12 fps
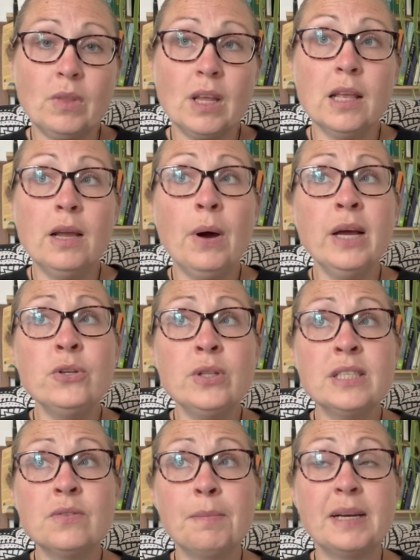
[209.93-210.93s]
Now, I do
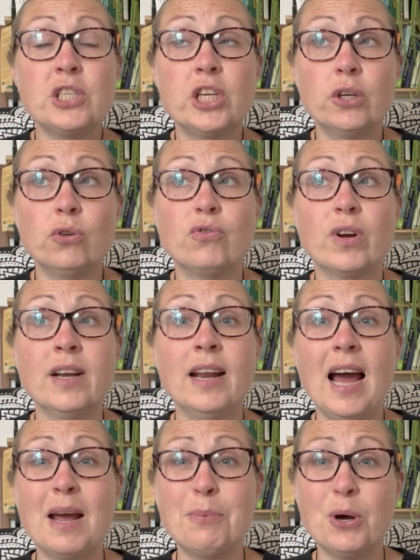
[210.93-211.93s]
this for my children.
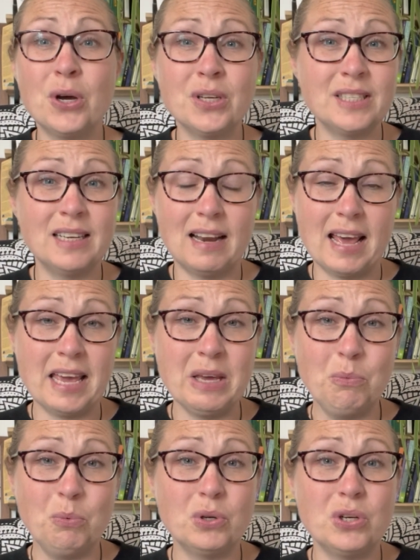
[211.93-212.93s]
I personally
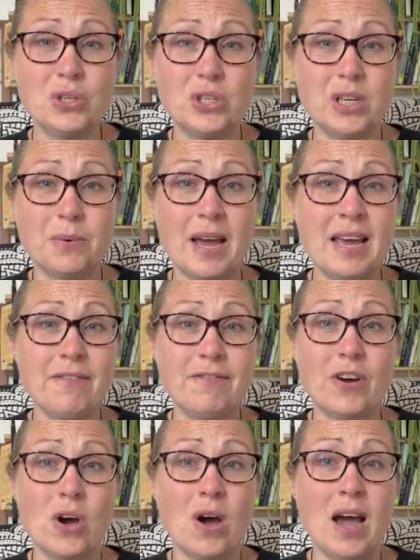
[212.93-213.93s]
wouldn't do it
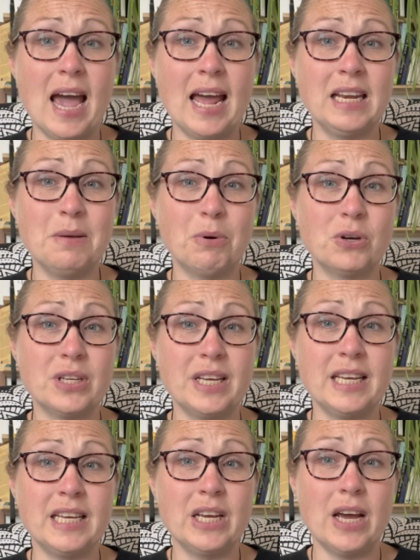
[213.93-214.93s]
for
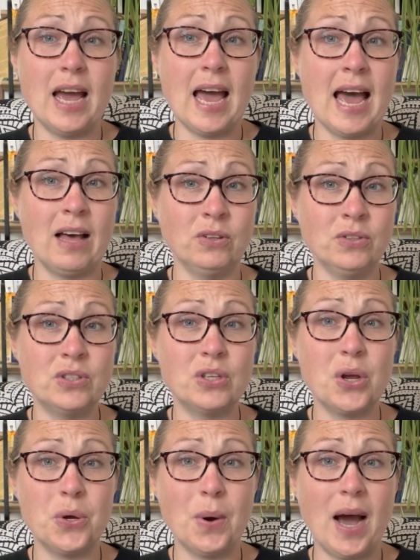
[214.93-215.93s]
anybody else
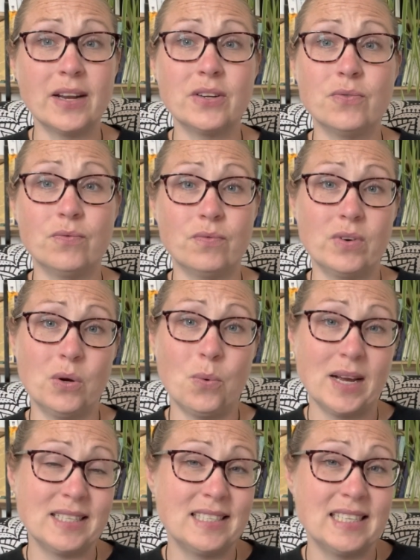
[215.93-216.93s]
who hadn't
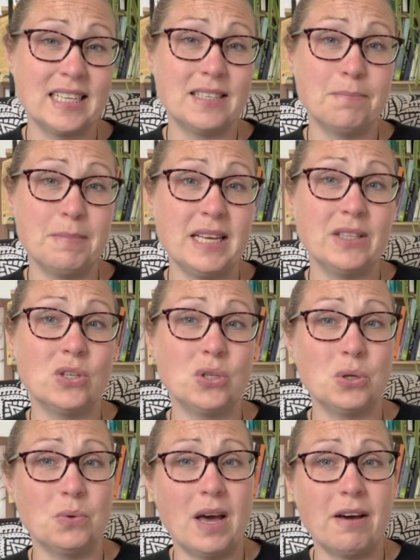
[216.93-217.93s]
requested me to
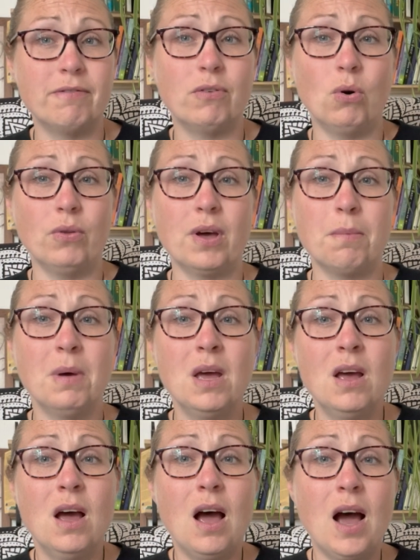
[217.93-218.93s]
do that for them.
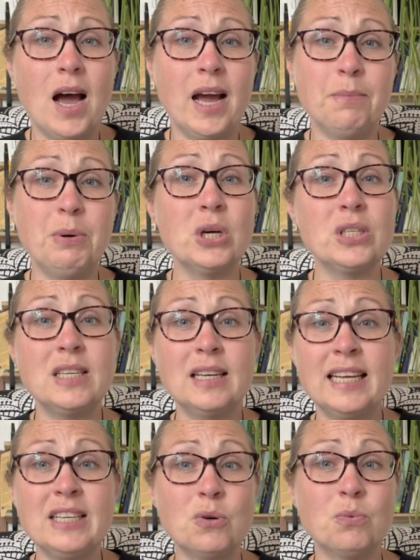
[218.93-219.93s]
I
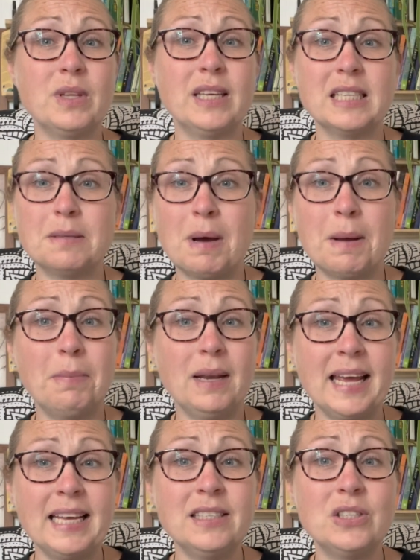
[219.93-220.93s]
personally don't think it's my
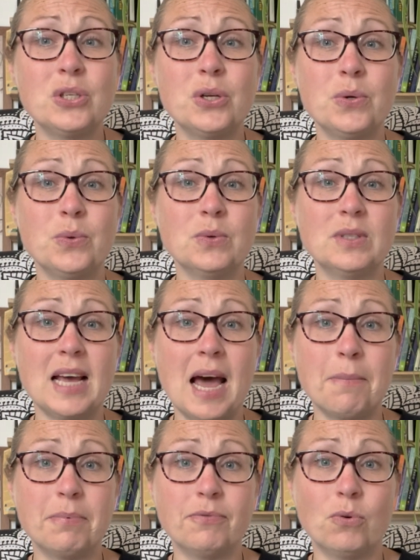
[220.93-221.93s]
place to
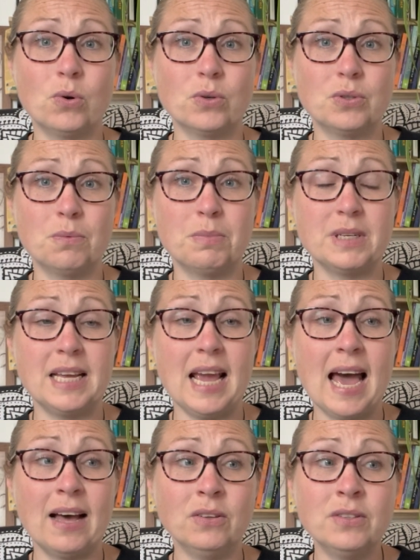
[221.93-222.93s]
tap for somebody
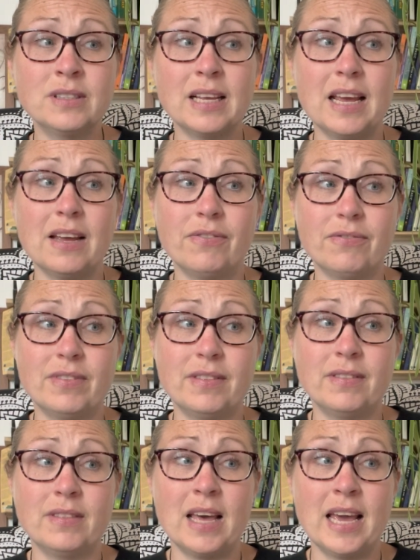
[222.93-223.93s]
else if
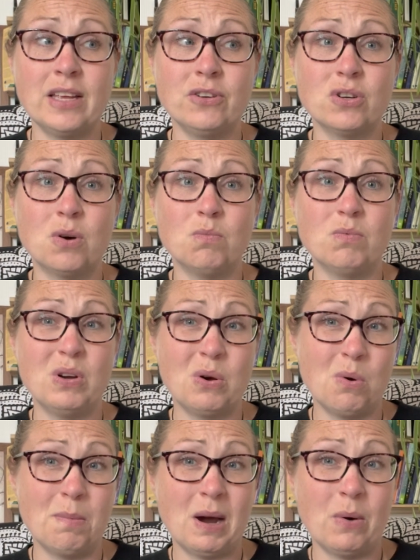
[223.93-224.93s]
they don't know
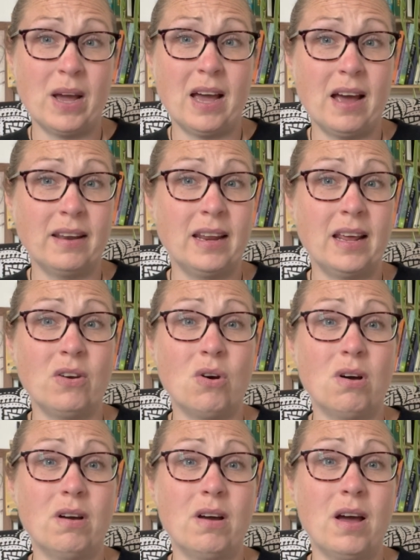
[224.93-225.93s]
about it and they're
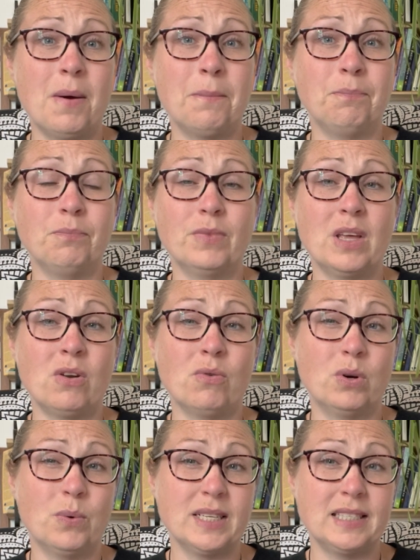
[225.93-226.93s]
not
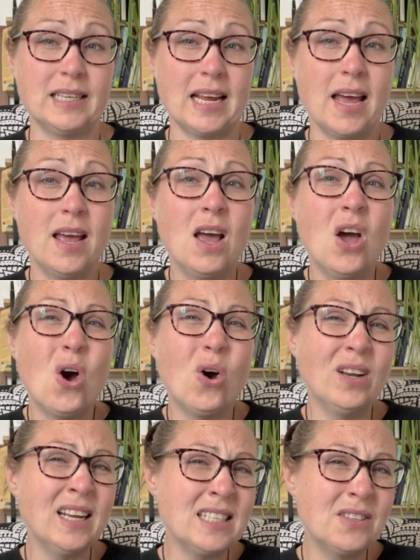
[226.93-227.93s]
requested it,
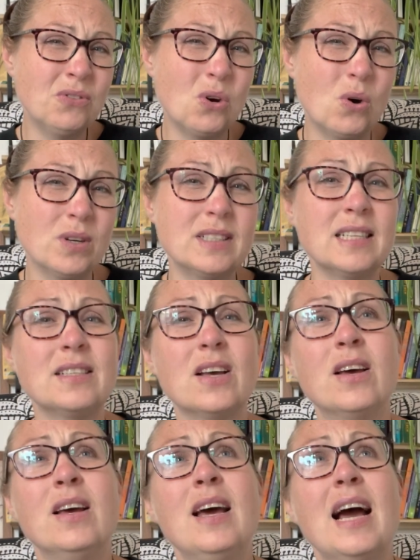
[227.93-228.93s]
unless of course there's
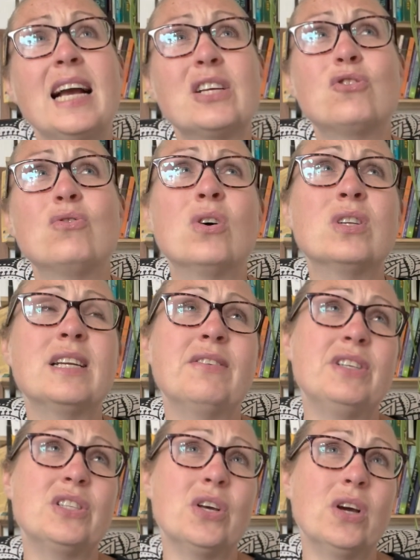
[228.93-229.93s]
a extraordinary
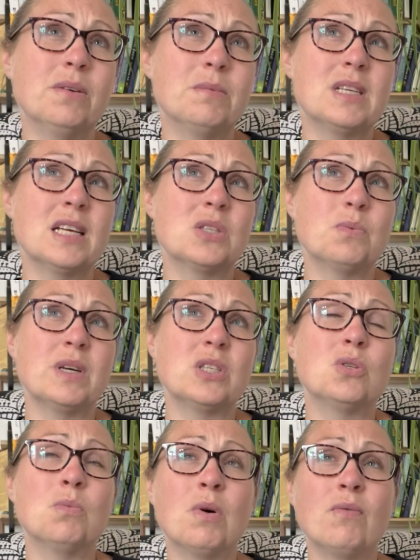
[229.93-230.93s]
circumstance where
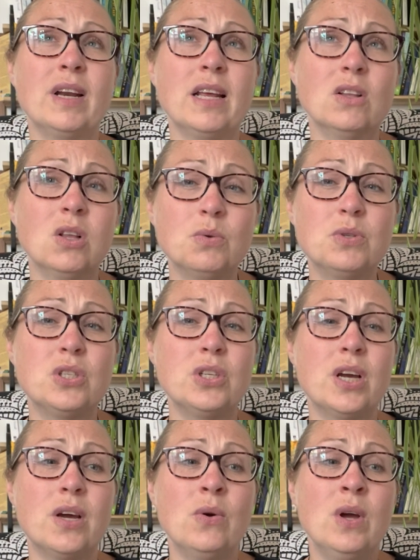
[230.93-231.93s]
someone really close to
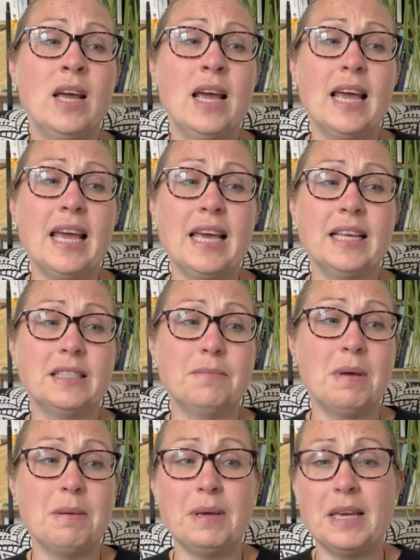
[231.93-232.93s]
you is
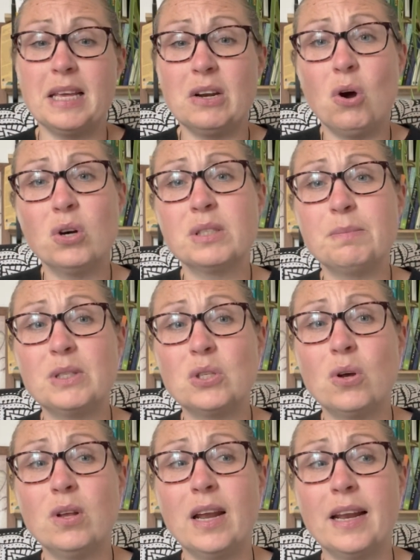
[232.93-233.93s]
maybe in
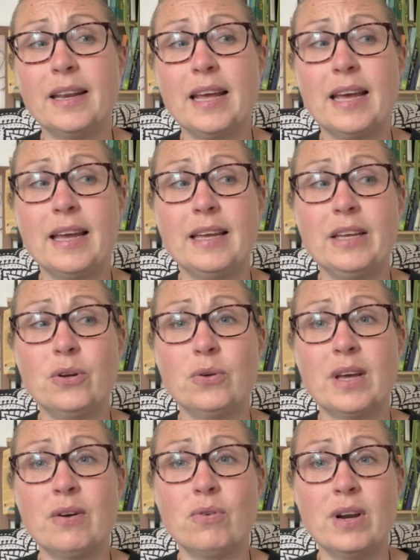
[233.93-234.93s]
hospital and
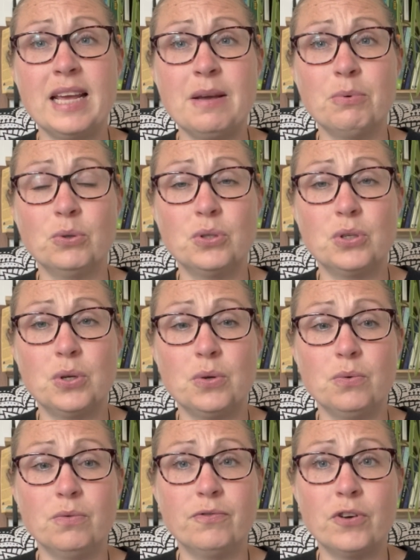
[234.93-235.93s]
they're unable
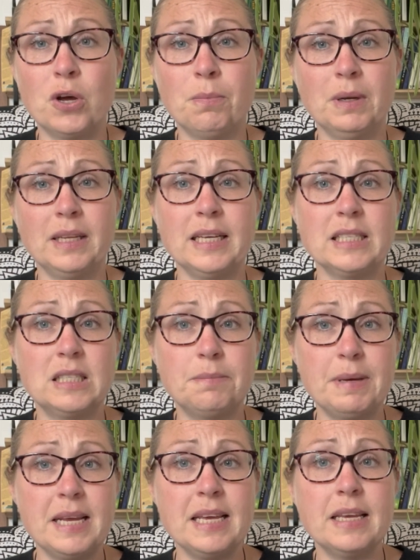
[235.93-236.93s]
to verbally
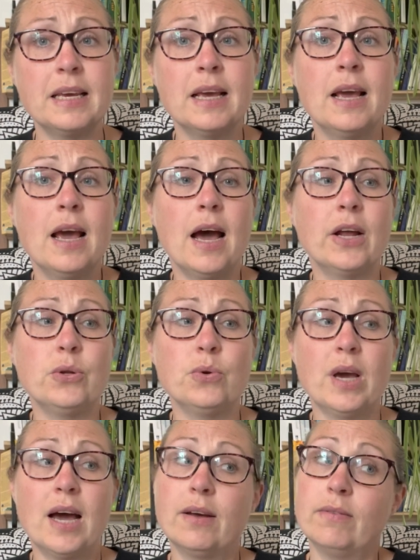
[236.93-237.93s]
speak and you
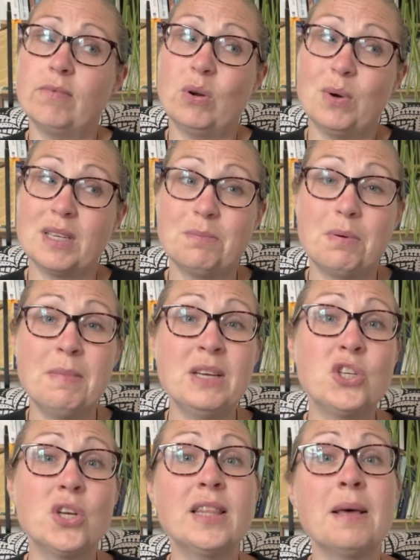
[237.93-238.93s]
can't request permission.